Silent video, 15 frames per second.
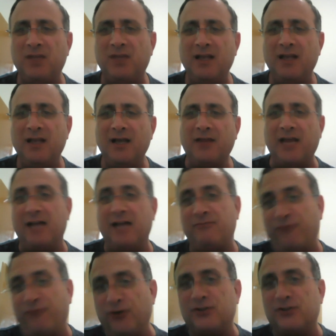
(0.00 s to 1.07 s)
That first
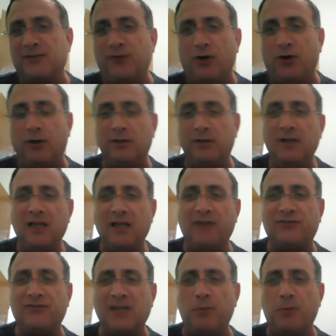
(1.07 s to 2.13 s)
of all, if
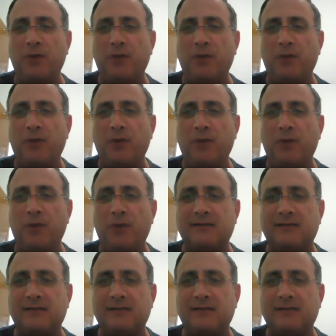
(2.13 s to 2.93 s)
someone thinks that